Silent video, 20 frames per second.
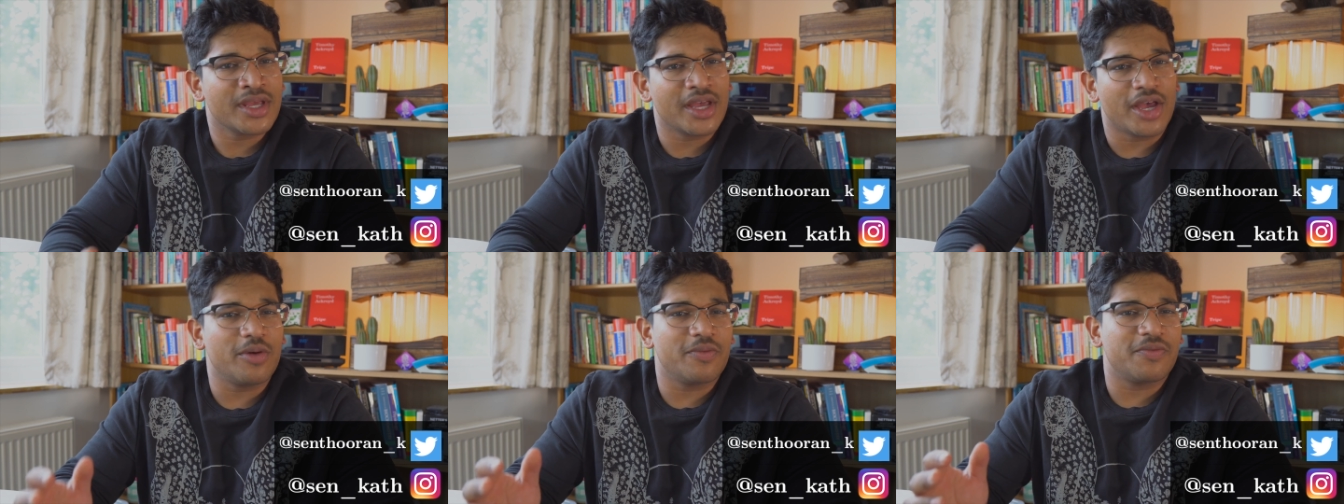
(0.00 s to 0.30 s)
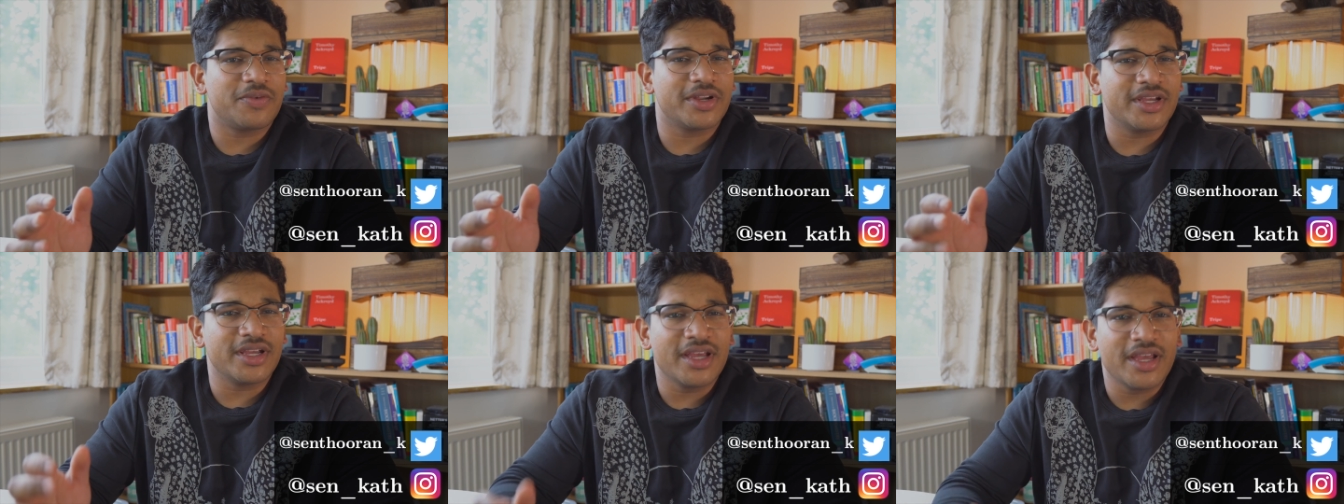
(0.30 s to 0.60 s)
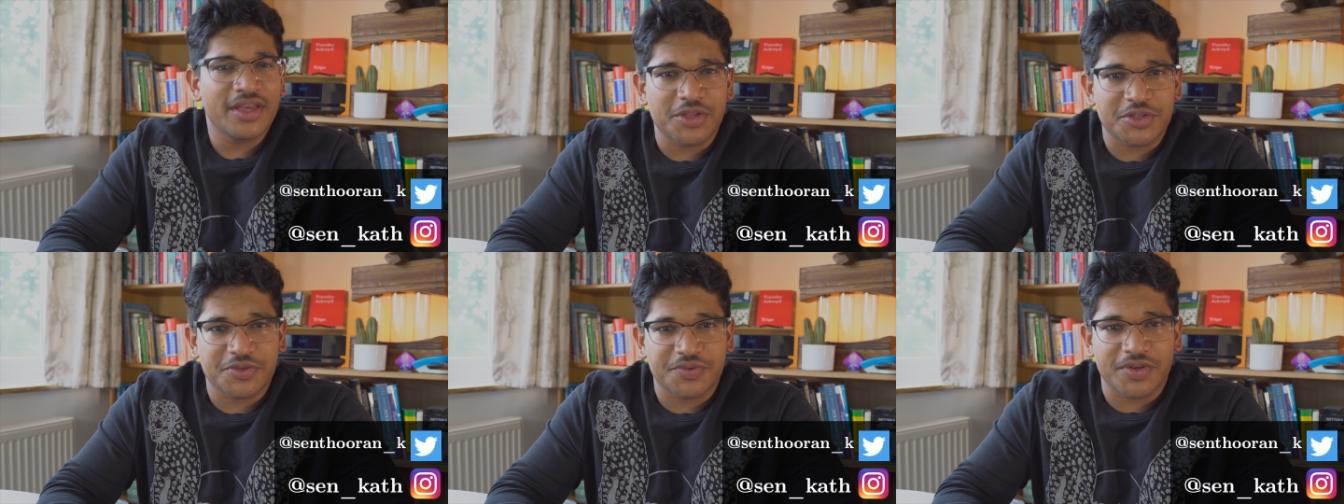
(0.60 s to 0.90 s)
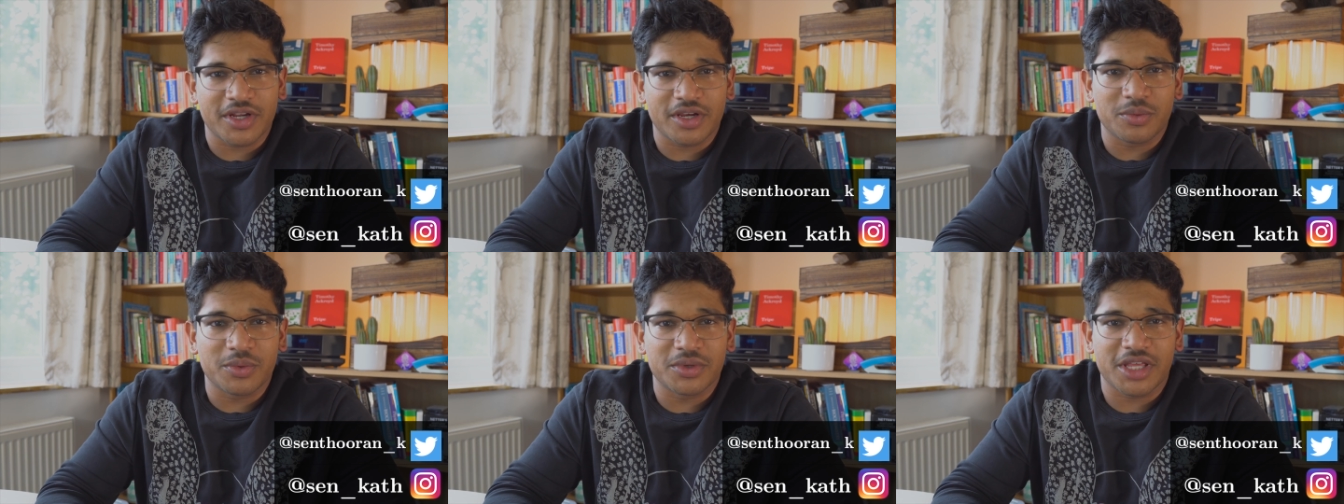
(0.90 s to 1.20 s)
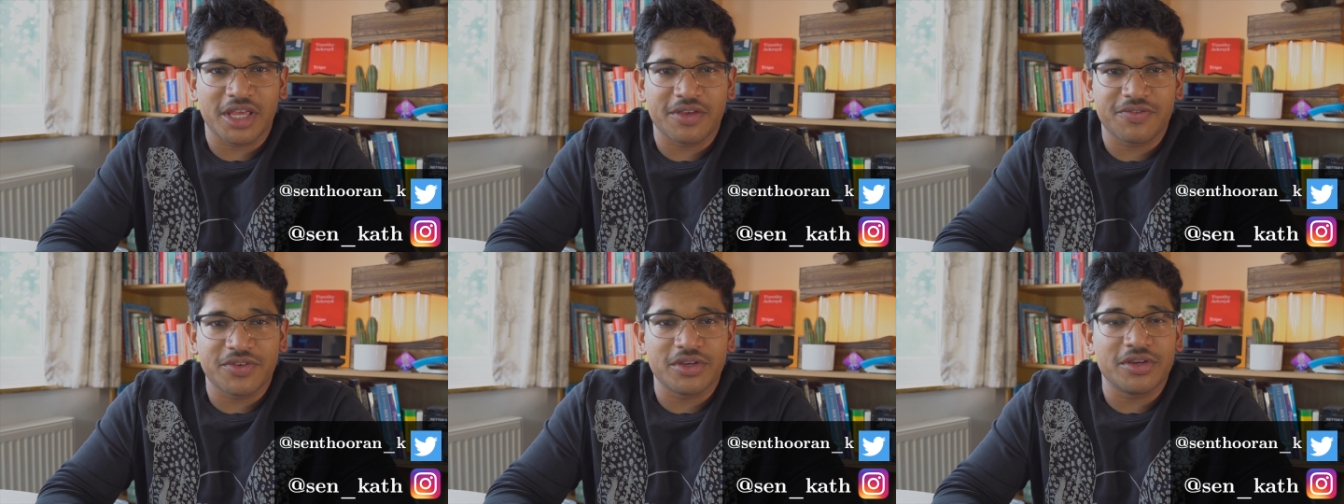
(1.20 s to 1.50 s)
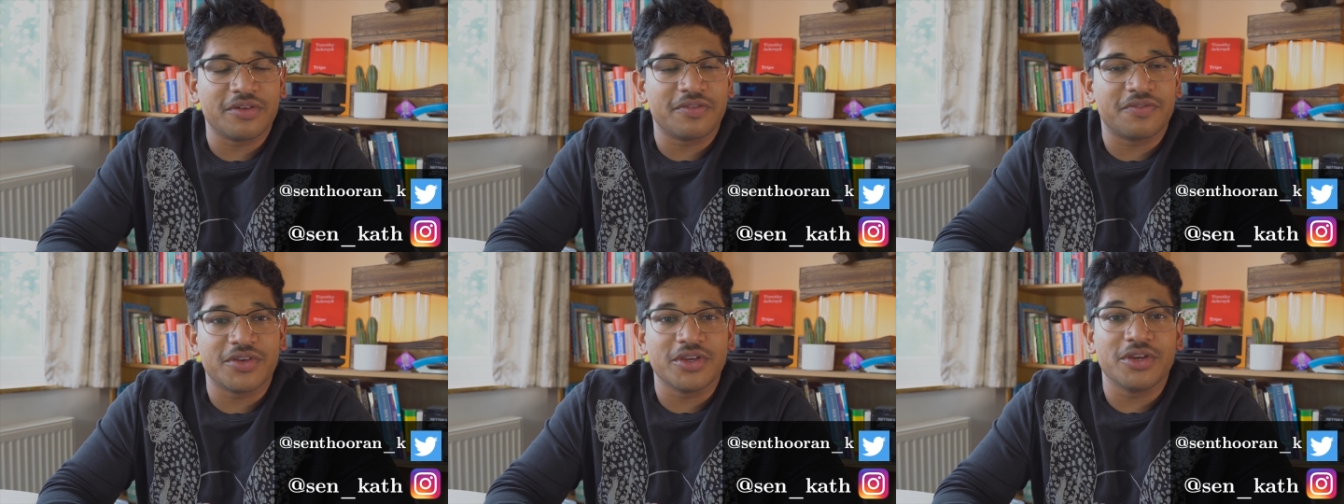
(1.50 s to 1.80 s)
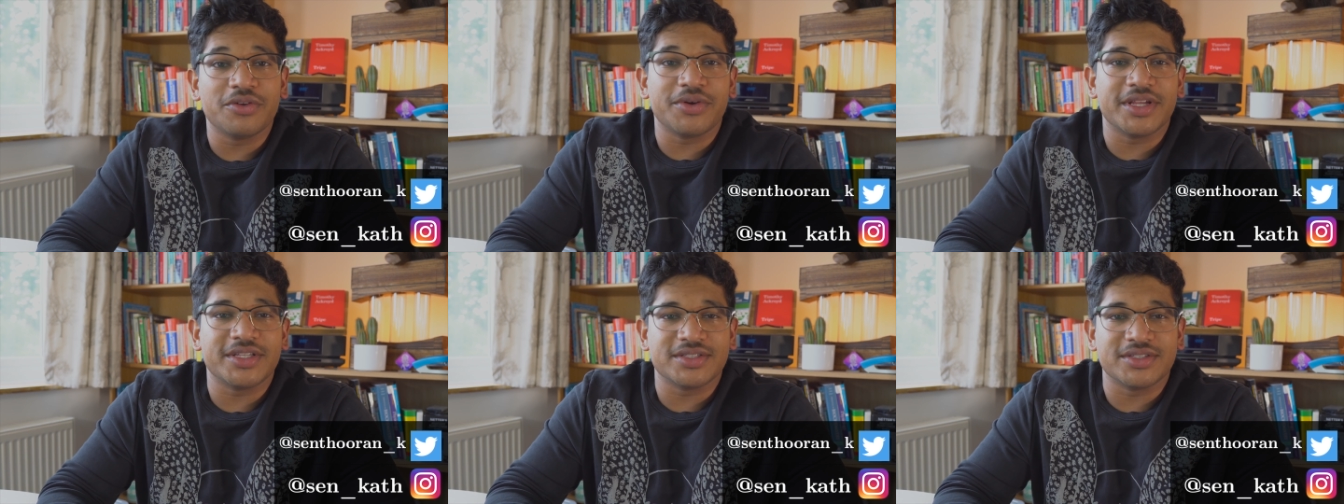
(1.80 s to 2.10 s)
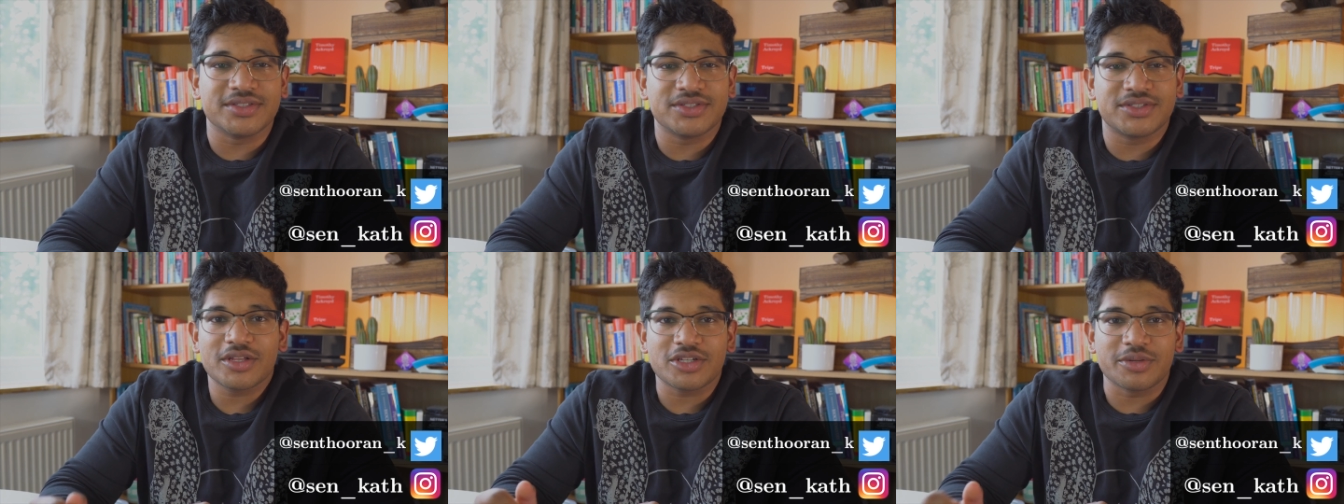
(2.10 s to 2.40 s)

hopefully this video will give you a few reasons